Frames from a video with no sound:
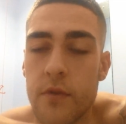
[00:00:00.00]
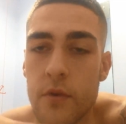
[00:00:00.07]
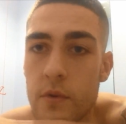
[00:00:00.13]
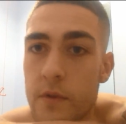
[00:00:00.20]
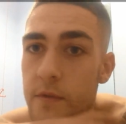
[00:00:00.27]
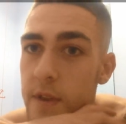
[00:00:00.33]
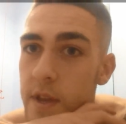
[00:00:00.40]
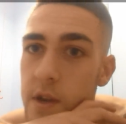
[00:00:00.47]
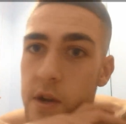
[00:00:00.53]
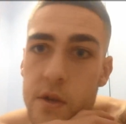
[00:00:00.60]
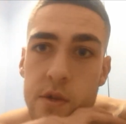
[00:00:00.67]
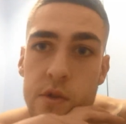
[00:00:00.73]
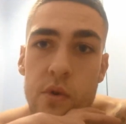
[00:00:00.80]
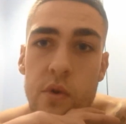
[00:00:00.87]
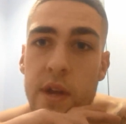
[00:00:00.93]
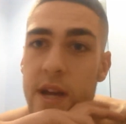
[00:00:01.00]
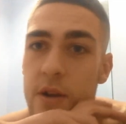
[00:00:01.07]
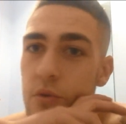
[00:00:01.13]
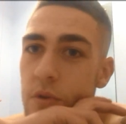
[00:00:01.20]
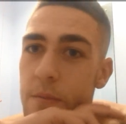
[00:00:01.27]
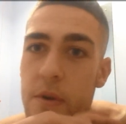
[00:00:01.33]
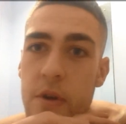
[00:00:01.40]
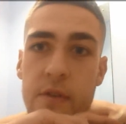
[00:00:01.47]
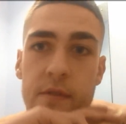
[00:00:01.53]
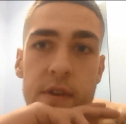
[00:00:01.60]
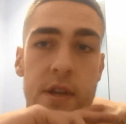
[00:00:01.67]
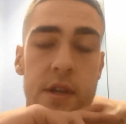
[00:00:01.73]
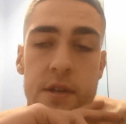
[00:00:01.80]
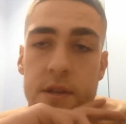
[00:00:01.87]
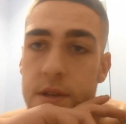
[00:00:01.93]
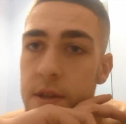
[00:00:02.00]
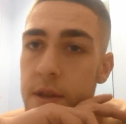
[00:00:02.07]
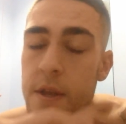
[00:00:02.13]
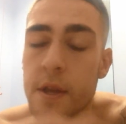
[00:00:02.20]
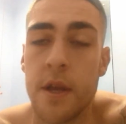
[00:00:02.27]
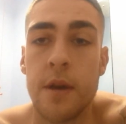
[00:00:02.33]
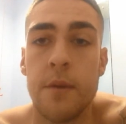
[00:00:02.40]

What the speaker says: for all the videos and all that, all the motivation.